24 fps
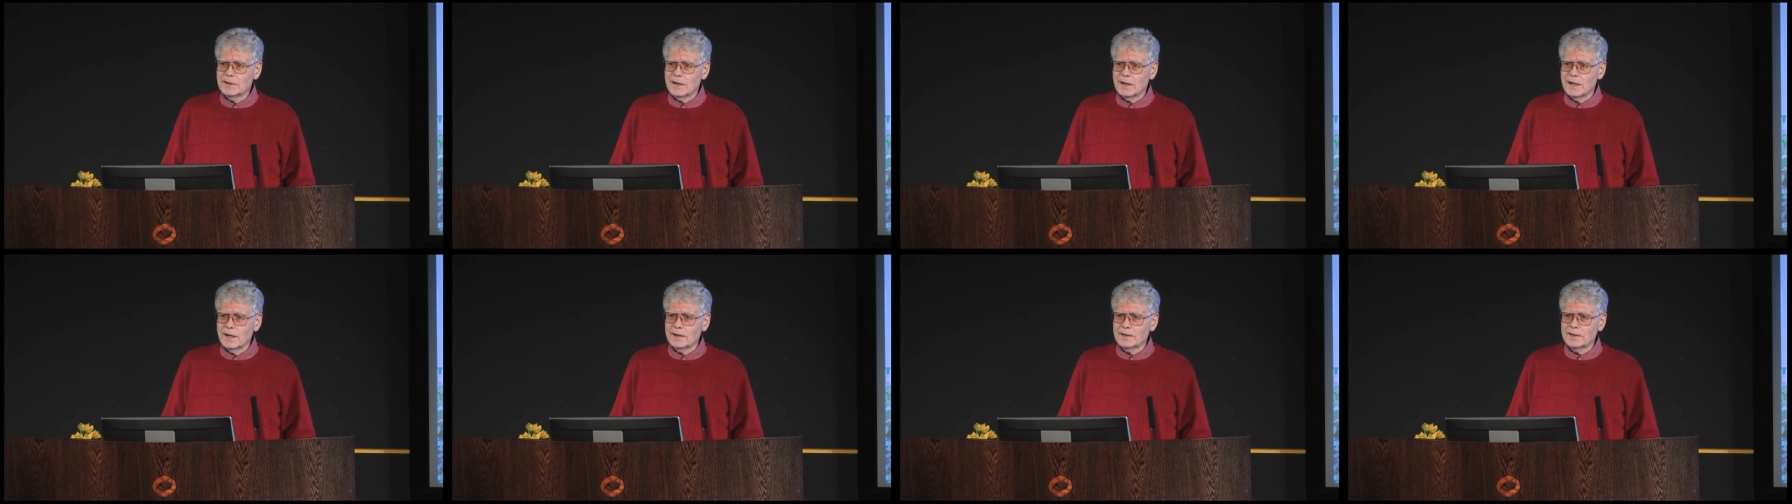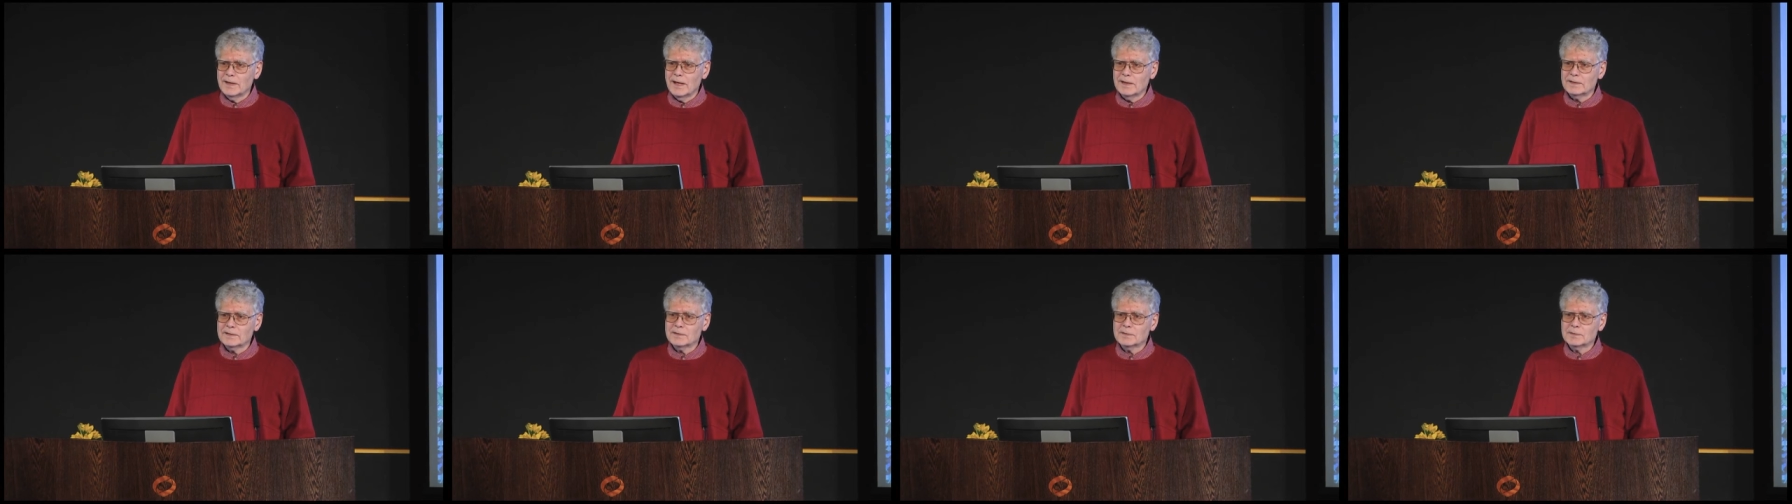and
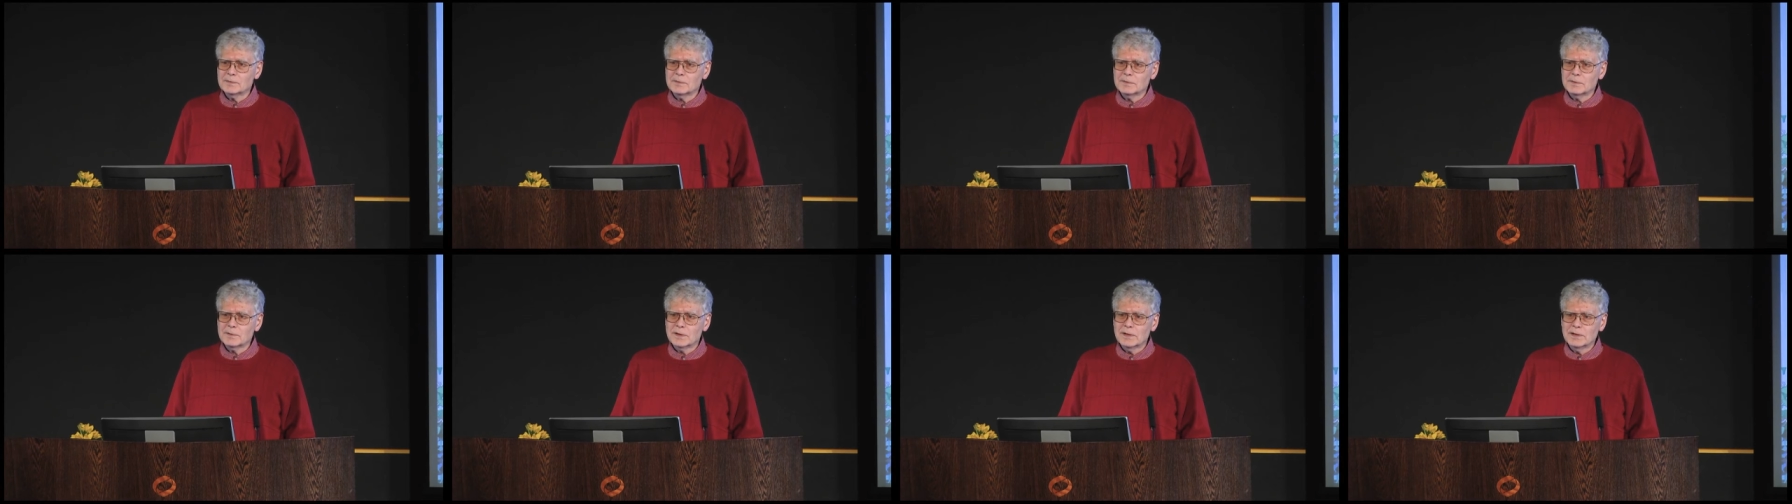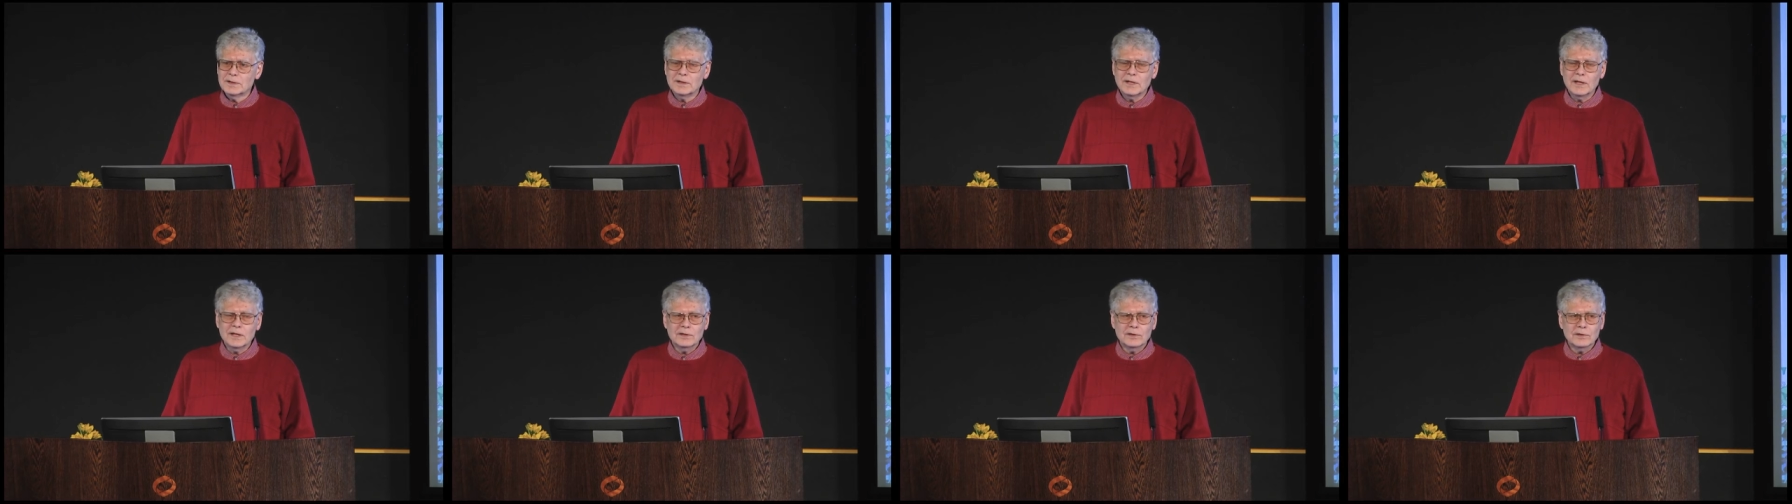that's
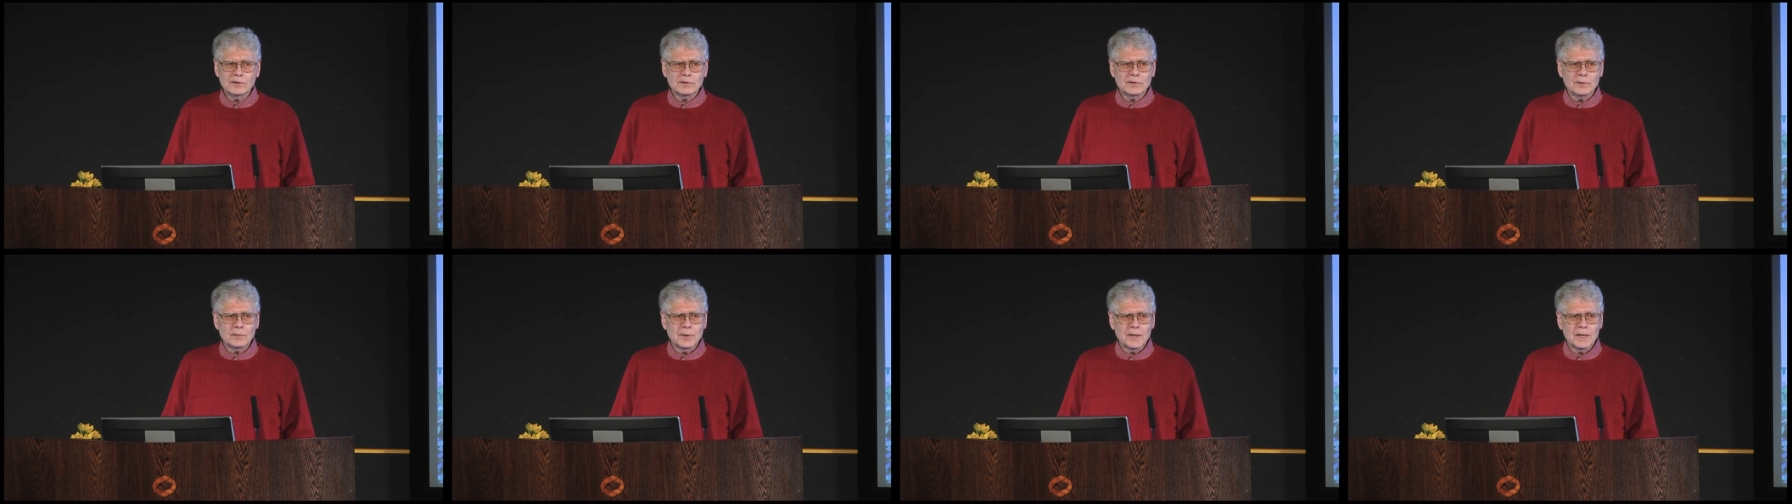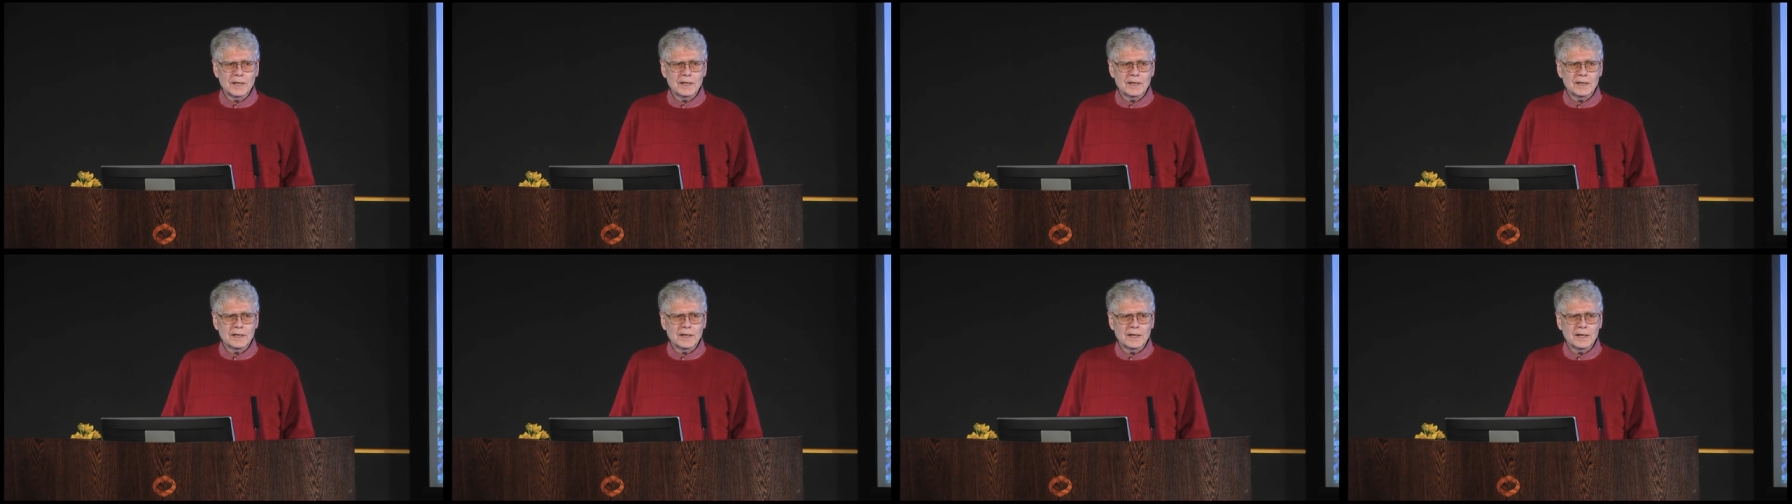continued to
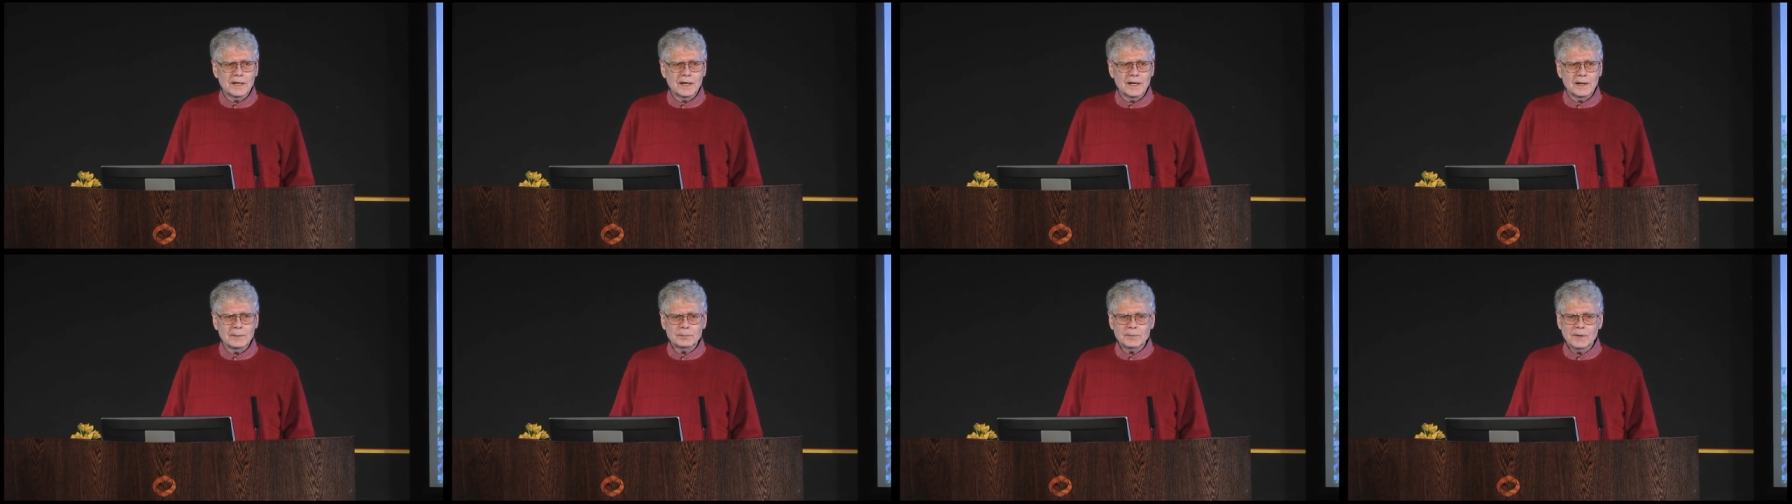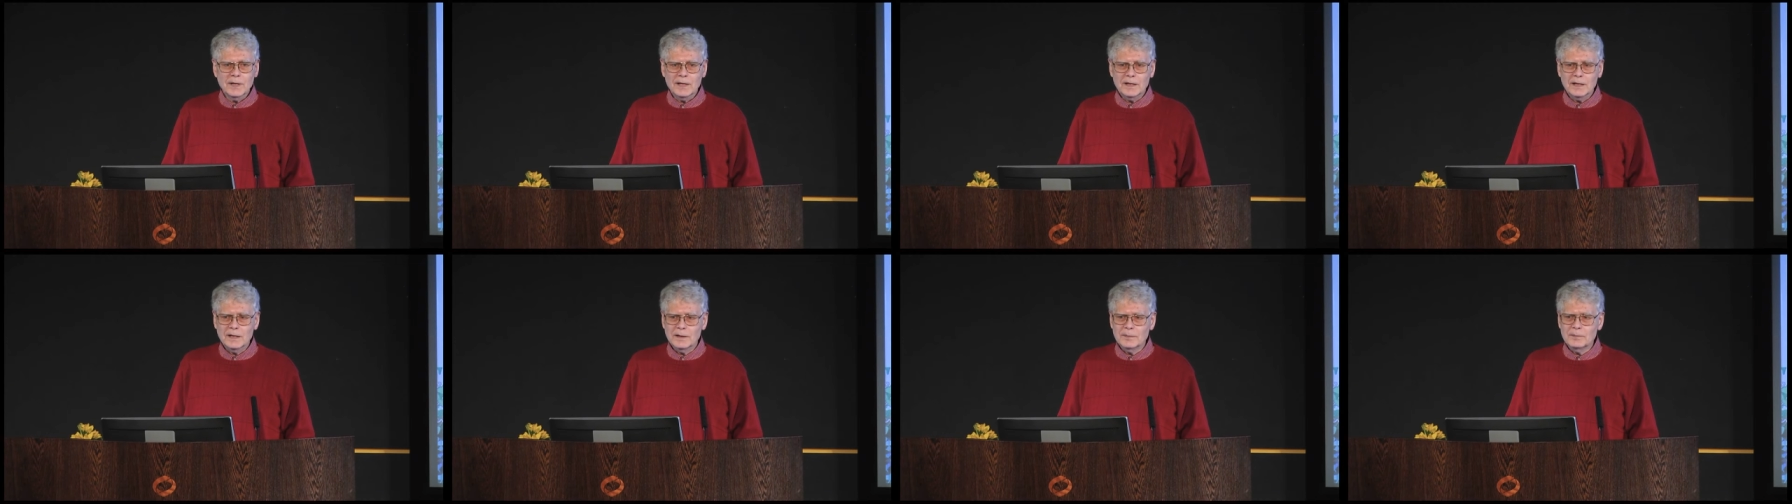be
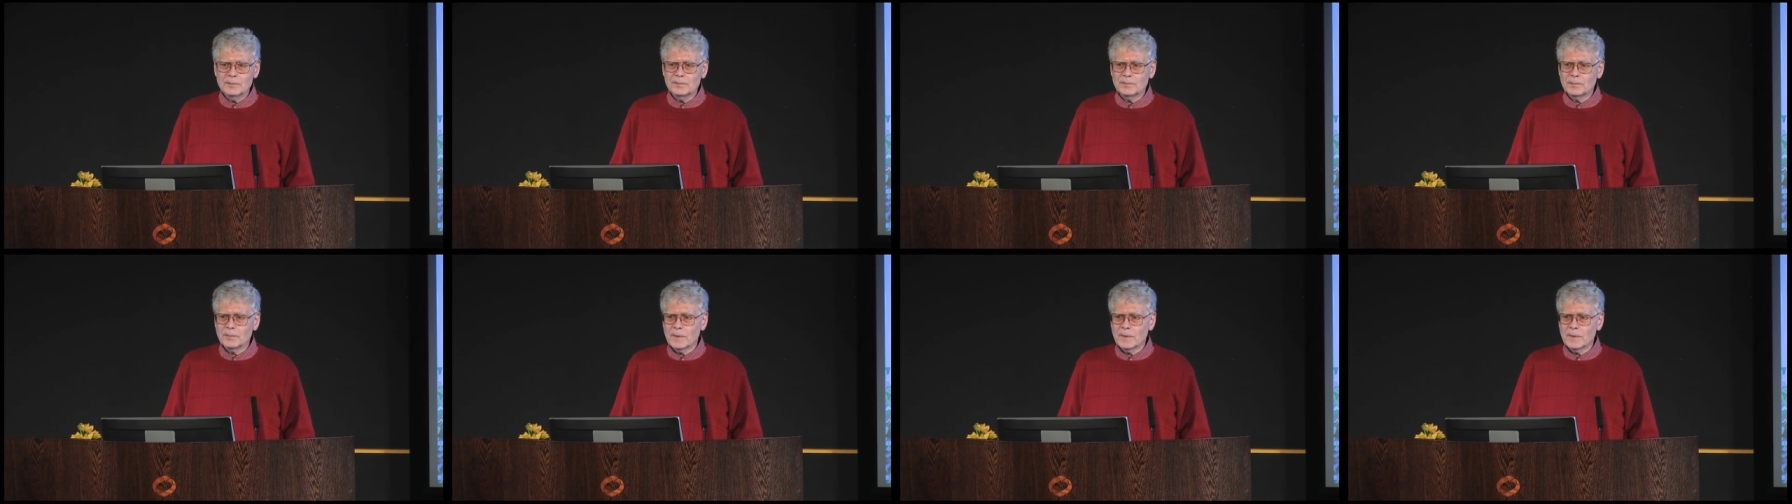updated.